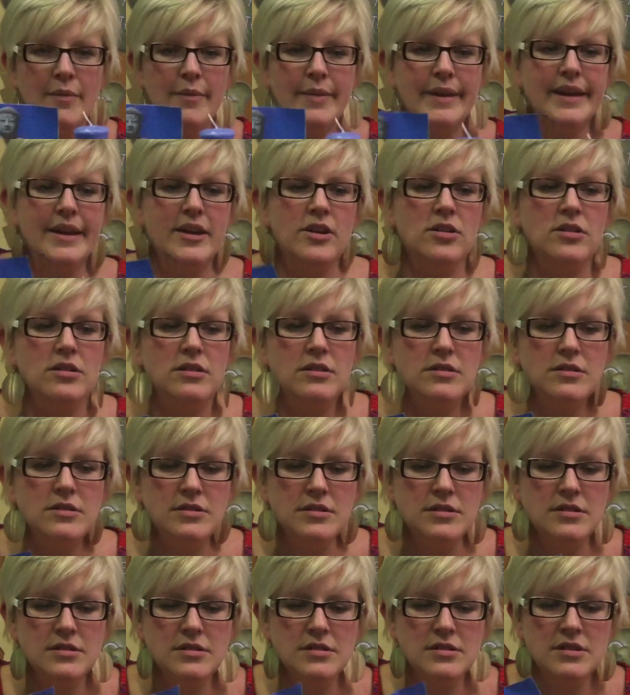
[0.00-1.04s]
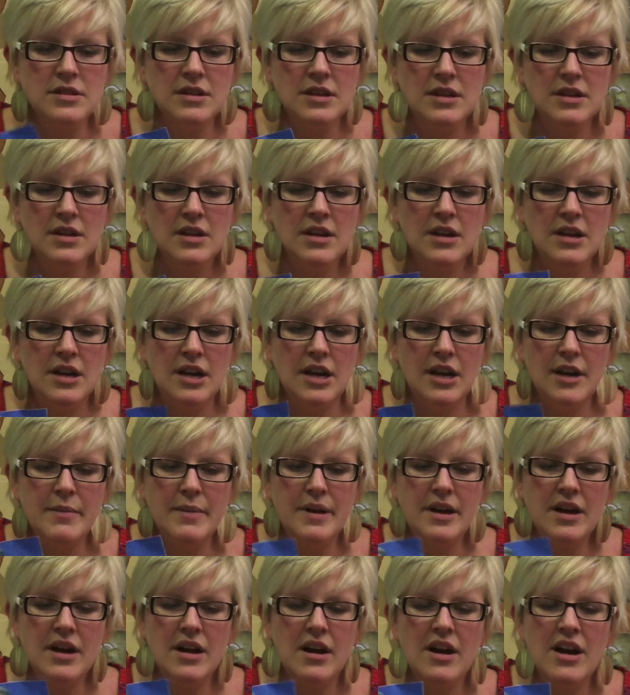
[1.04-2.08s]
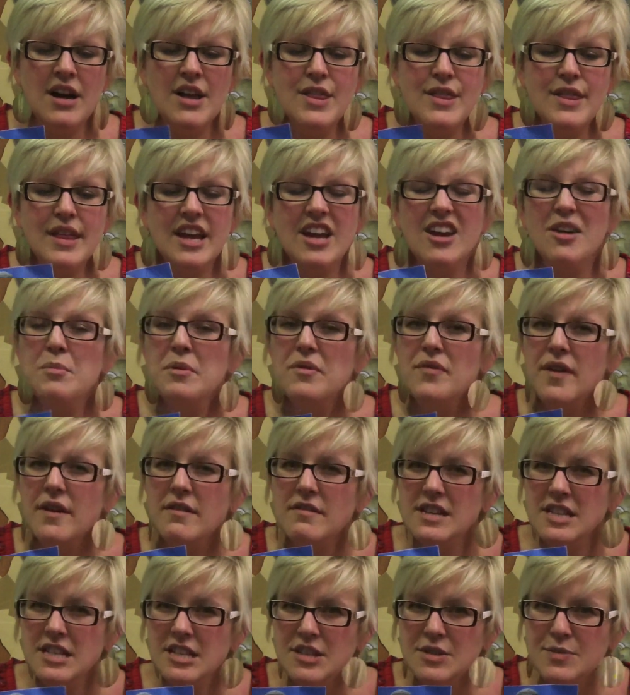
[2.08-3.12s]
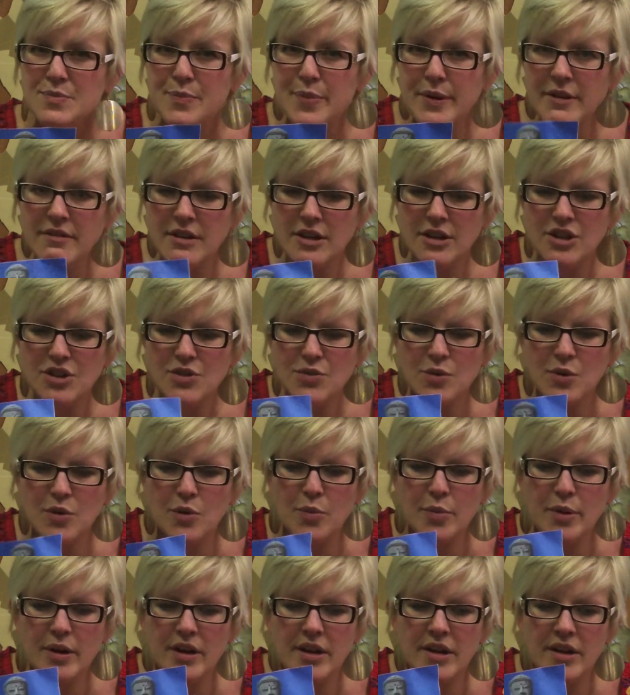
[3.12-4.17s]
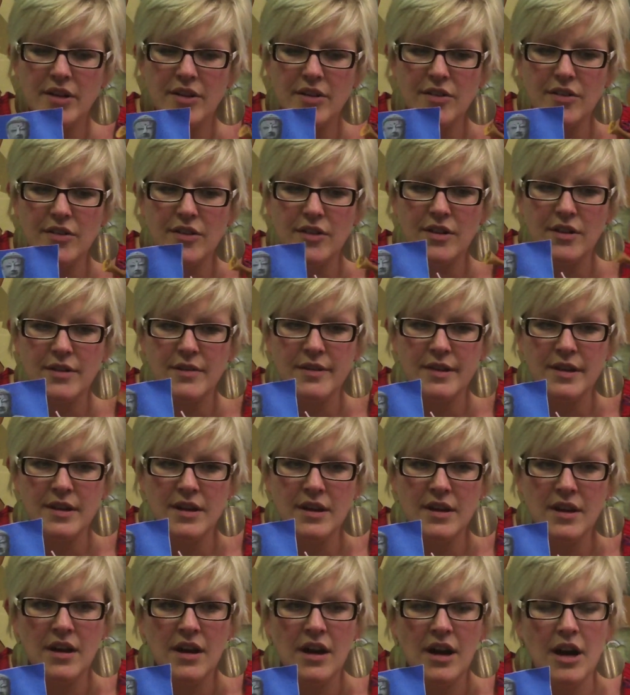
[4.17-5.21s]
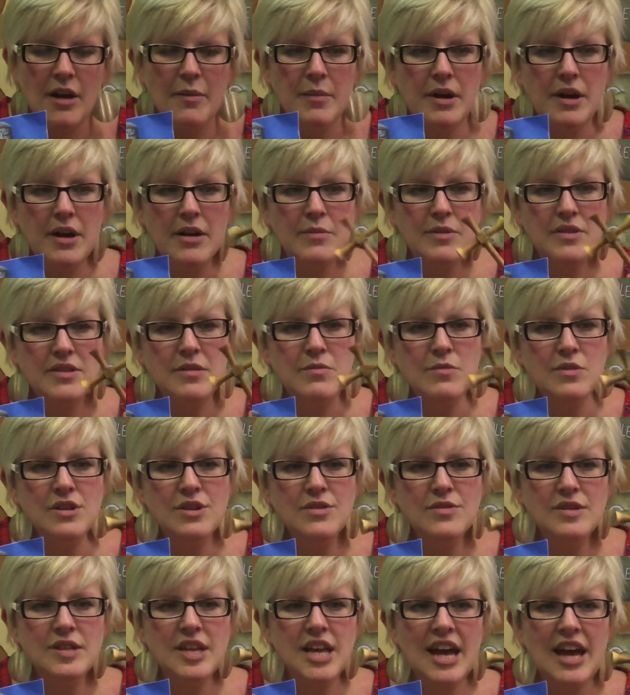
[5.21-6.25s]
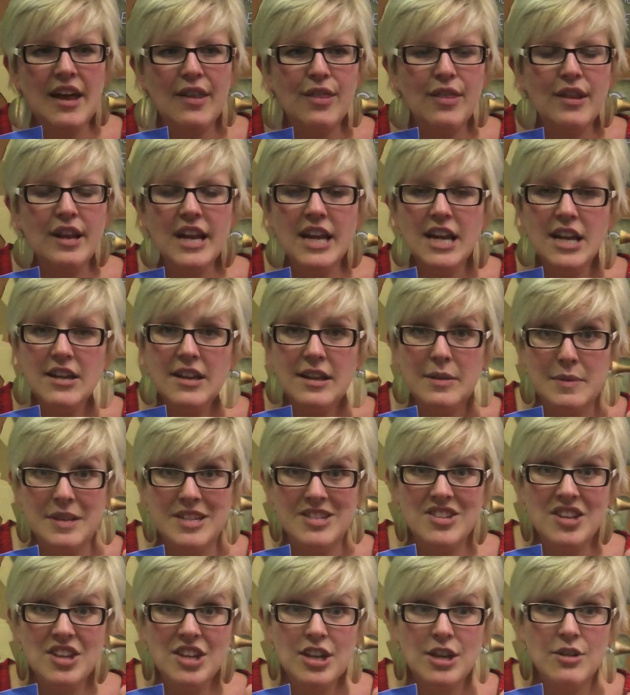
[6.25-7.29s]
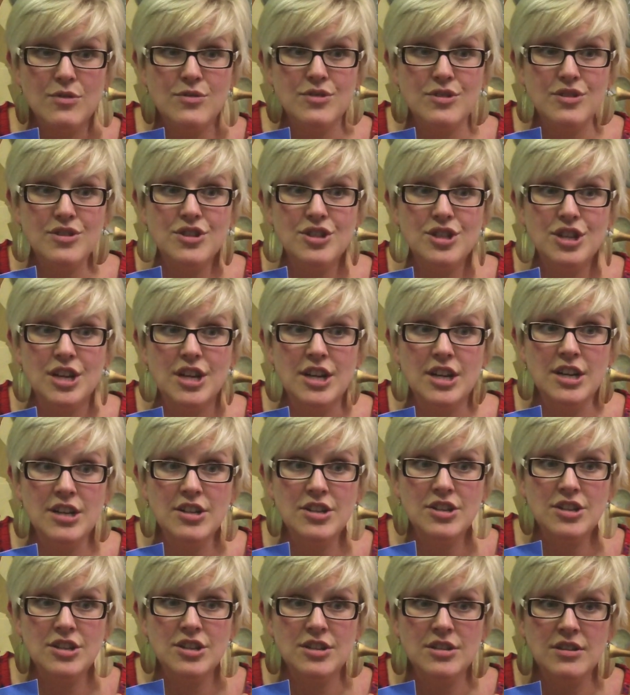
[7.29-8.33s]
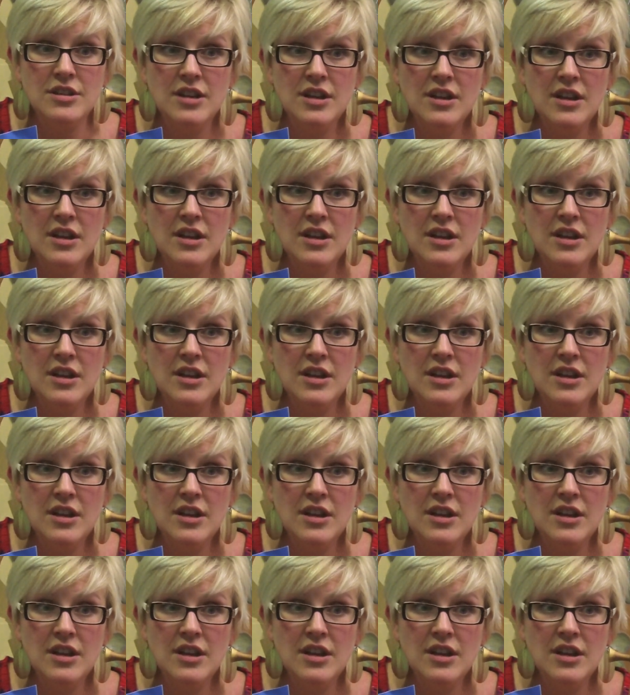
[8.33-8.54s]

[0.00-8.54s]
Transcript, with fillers: because um, I think I'm a very spiritual person. Um, I'm someone who's Catholic, that means I go to church,